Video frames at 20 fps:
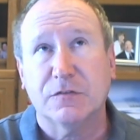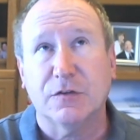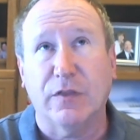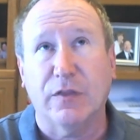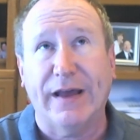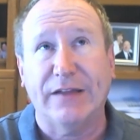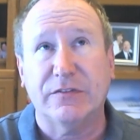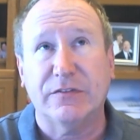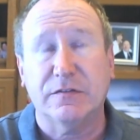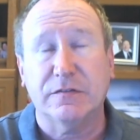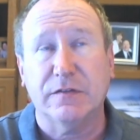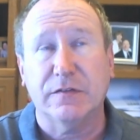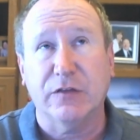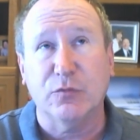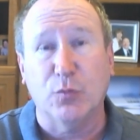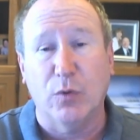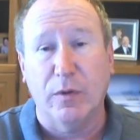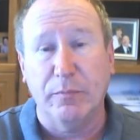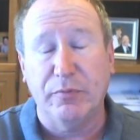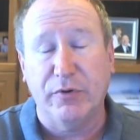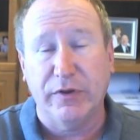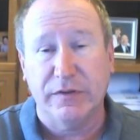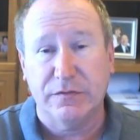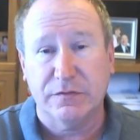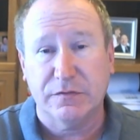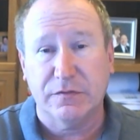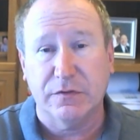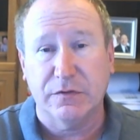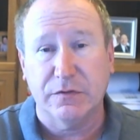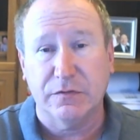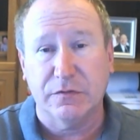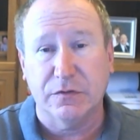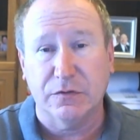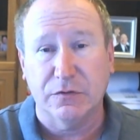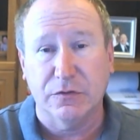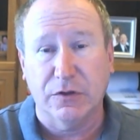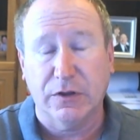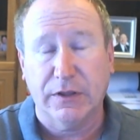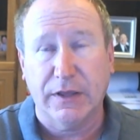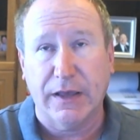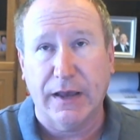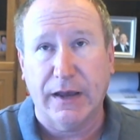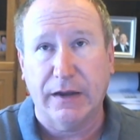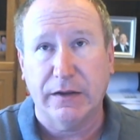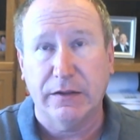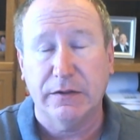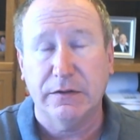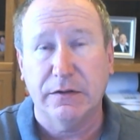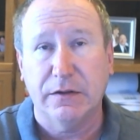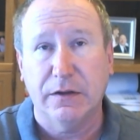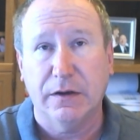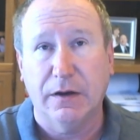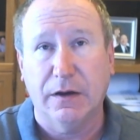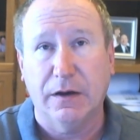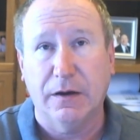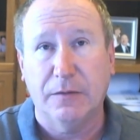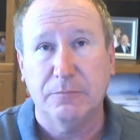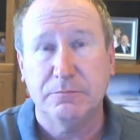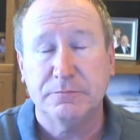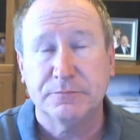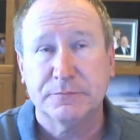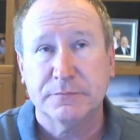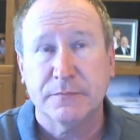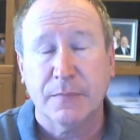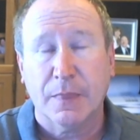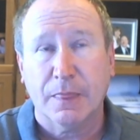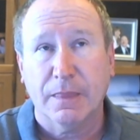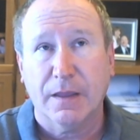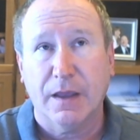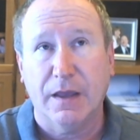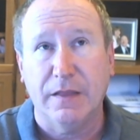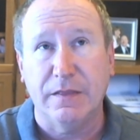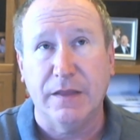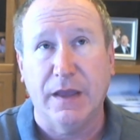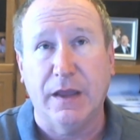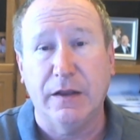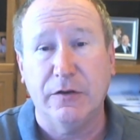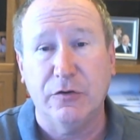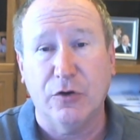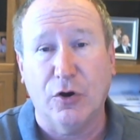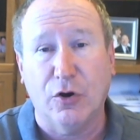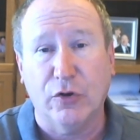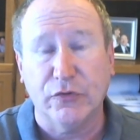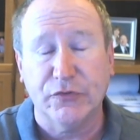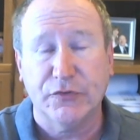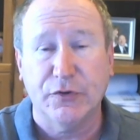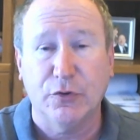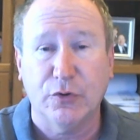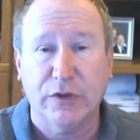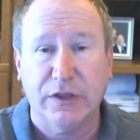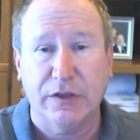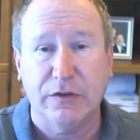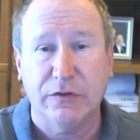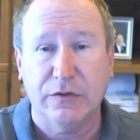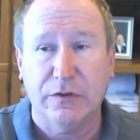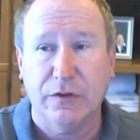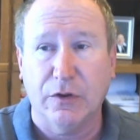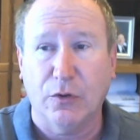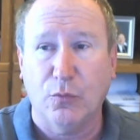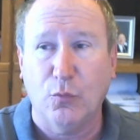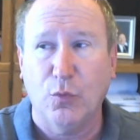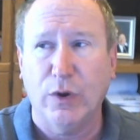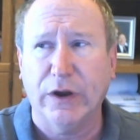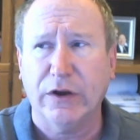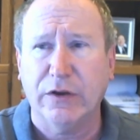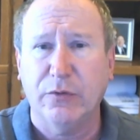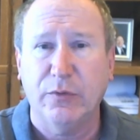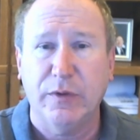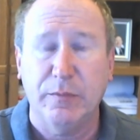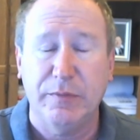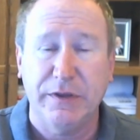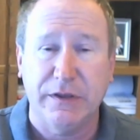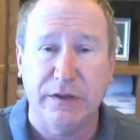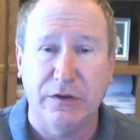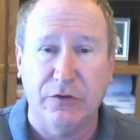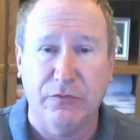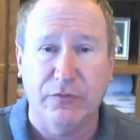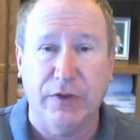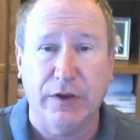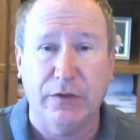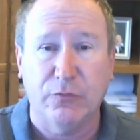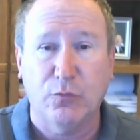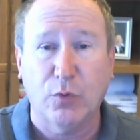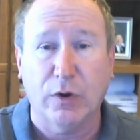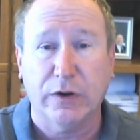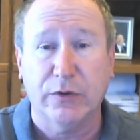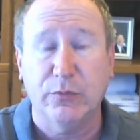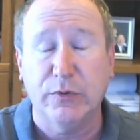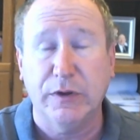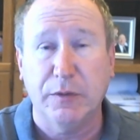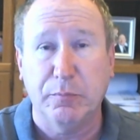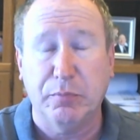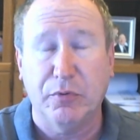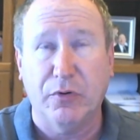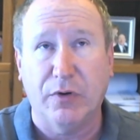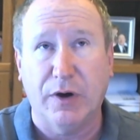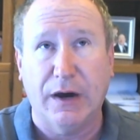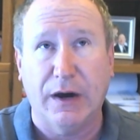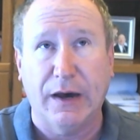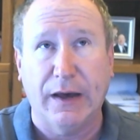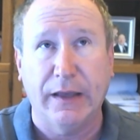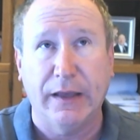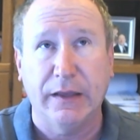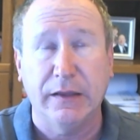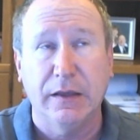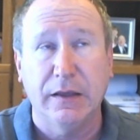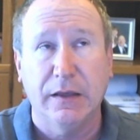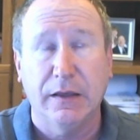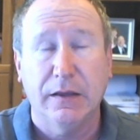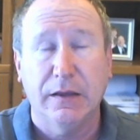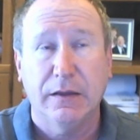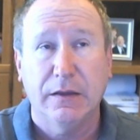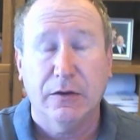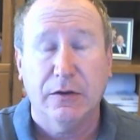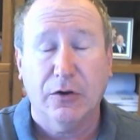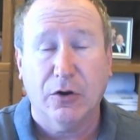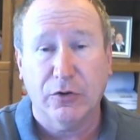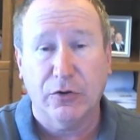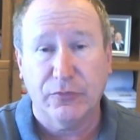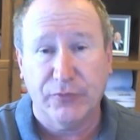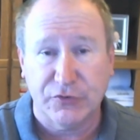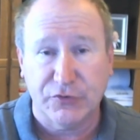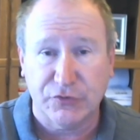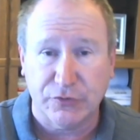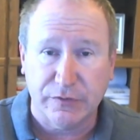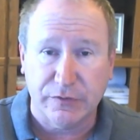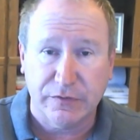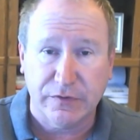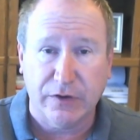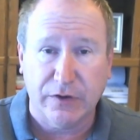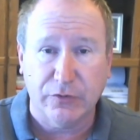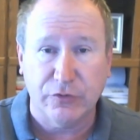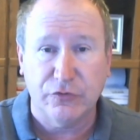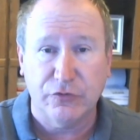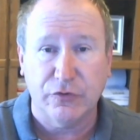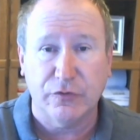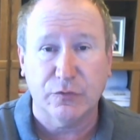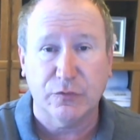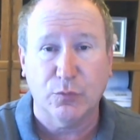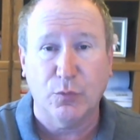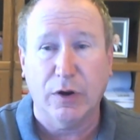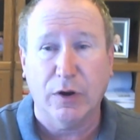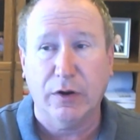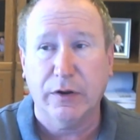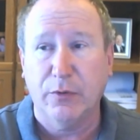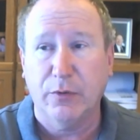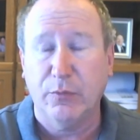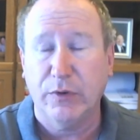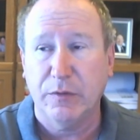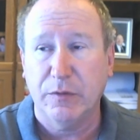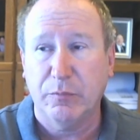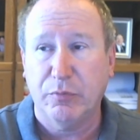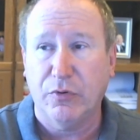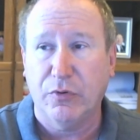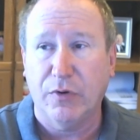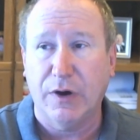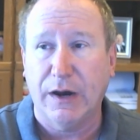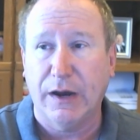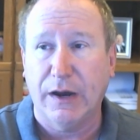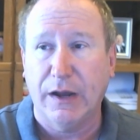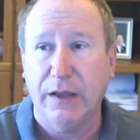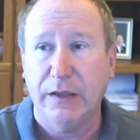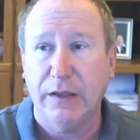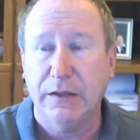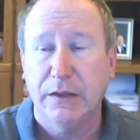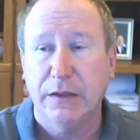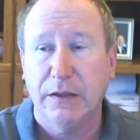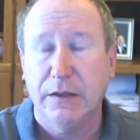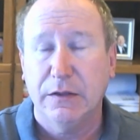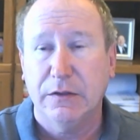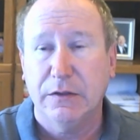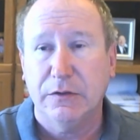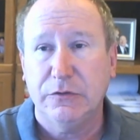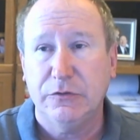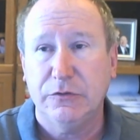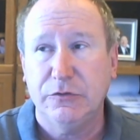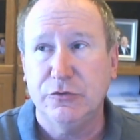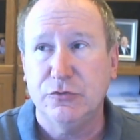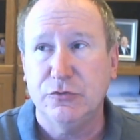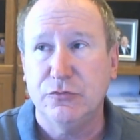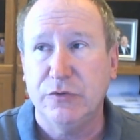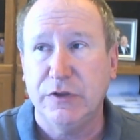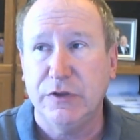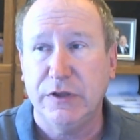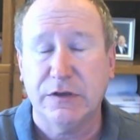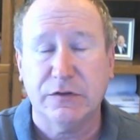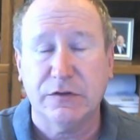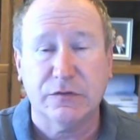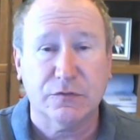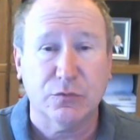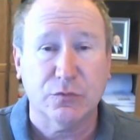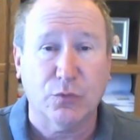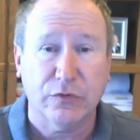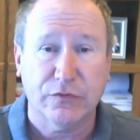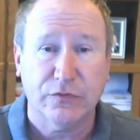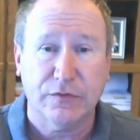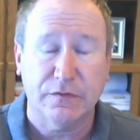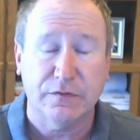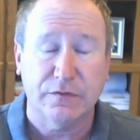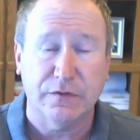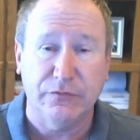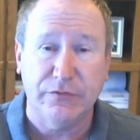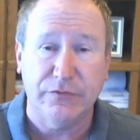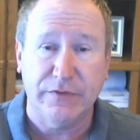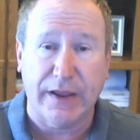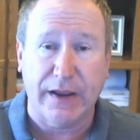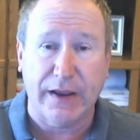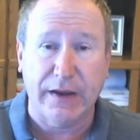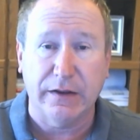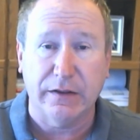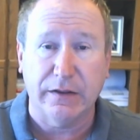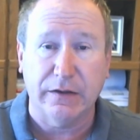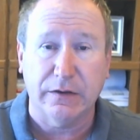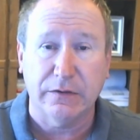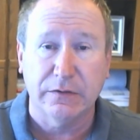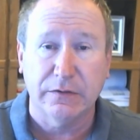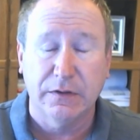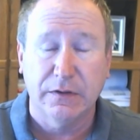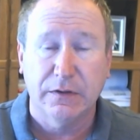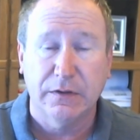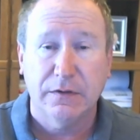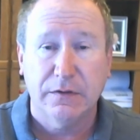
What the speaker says: that's one place to look at it. And then also, where can we be innovative? Where can we apply artificial intelligence? Where can we apply unique sources of data,